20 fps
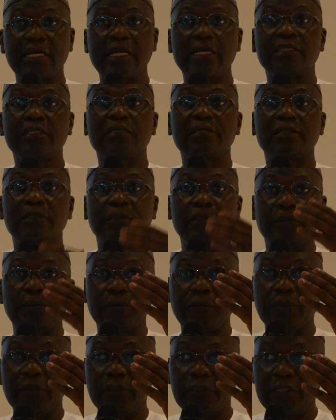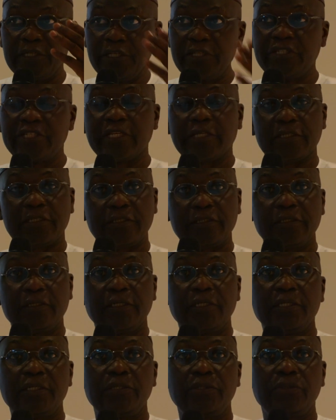has hinted,
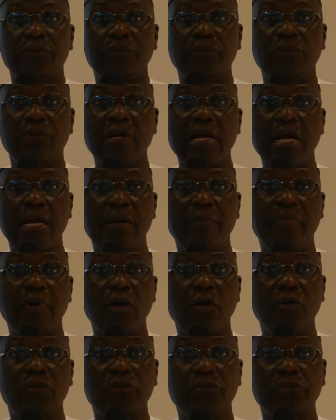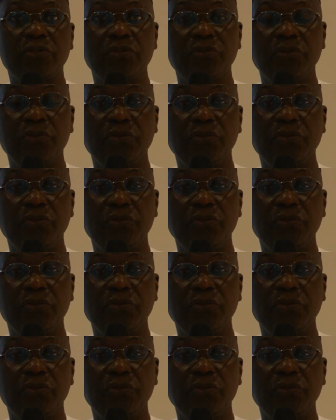about